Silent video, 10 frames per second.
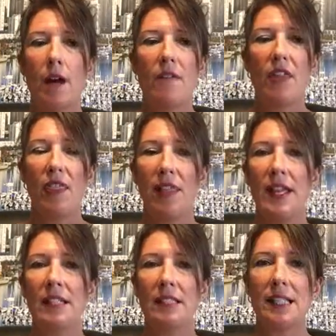of the
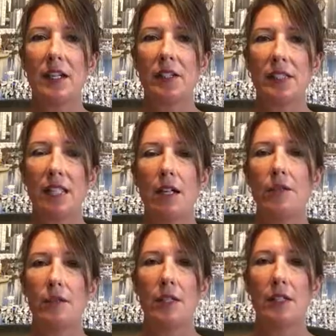things that are
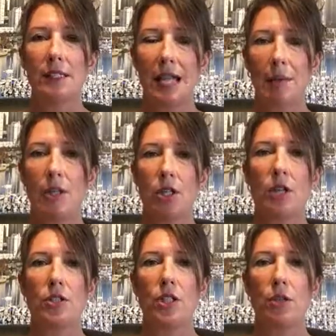
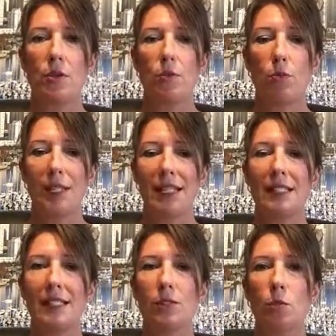self-sabotaging you, the
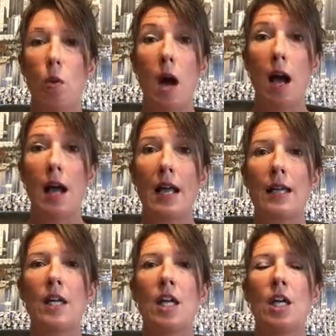reasons
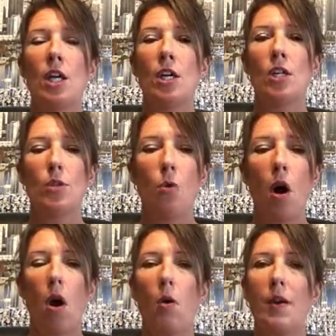why you
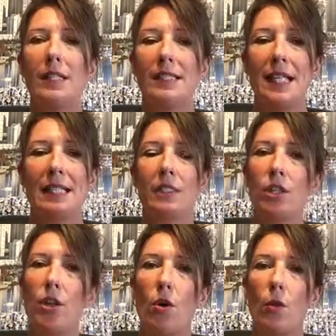always tend to
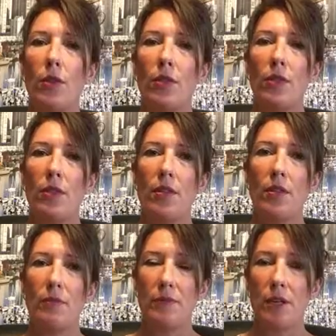go with
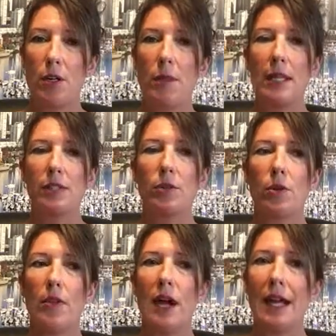the fear-based,
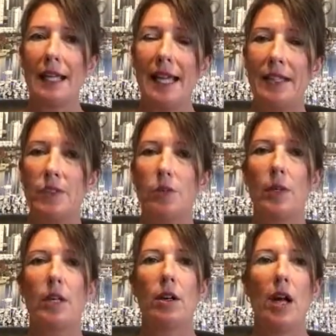or the I can't do
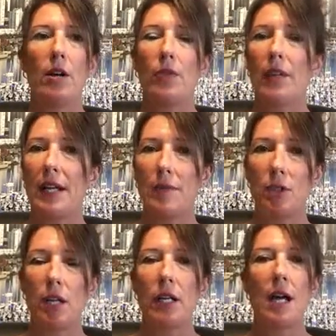it, or I don't think I'm
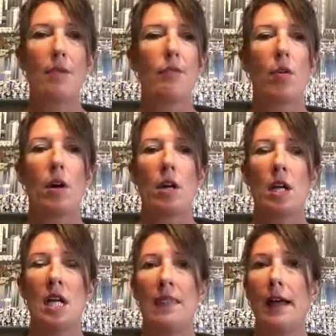good enough, or
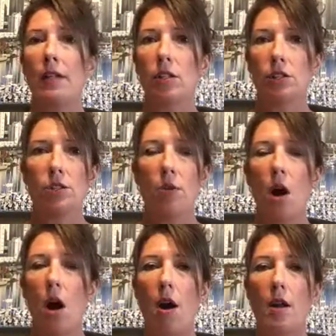that looks too
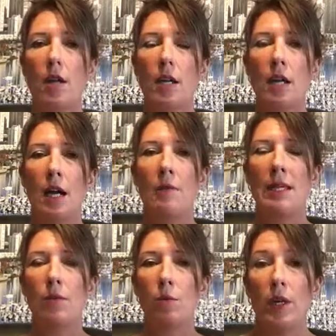hard. I
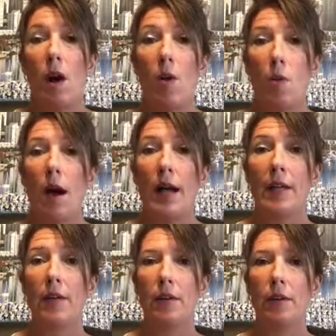mean, we are
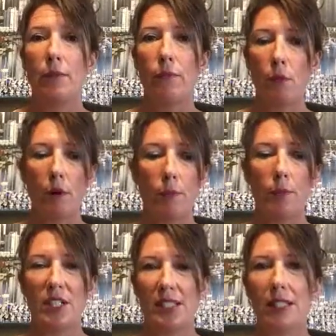wired for
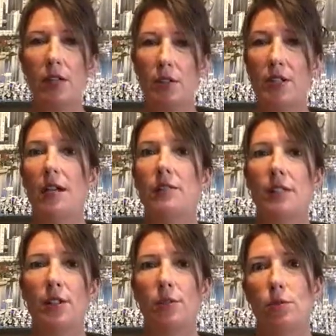protecting ourselves,
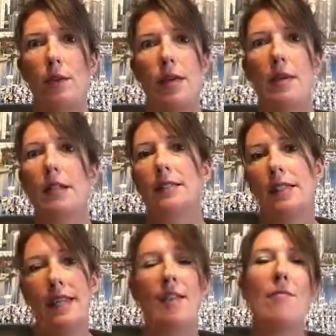and it goes way back
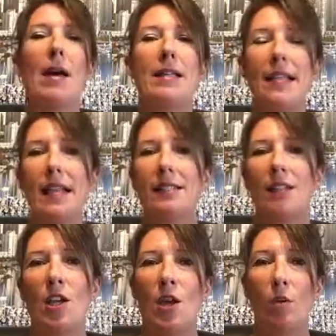to caveman
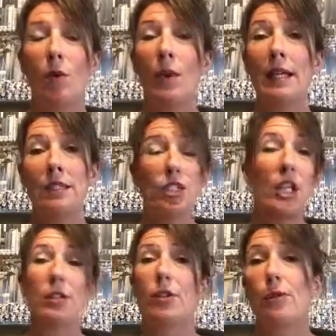days when we had to
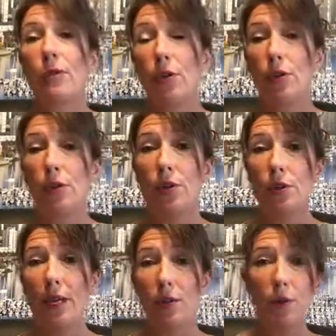chase our food,
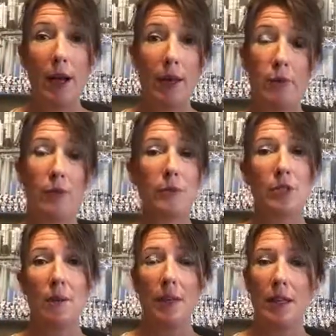or we had to run from
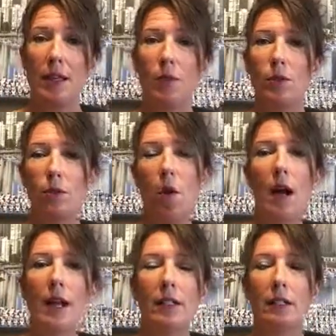something that was
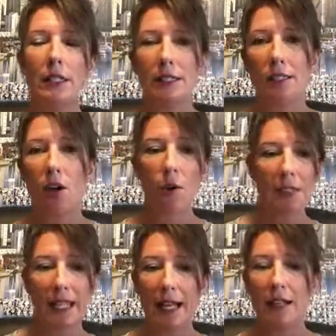wild. And it's
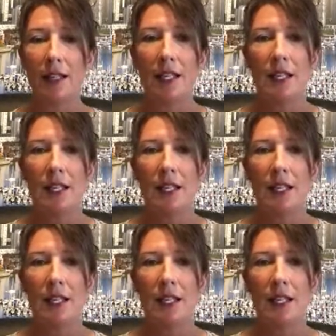always that,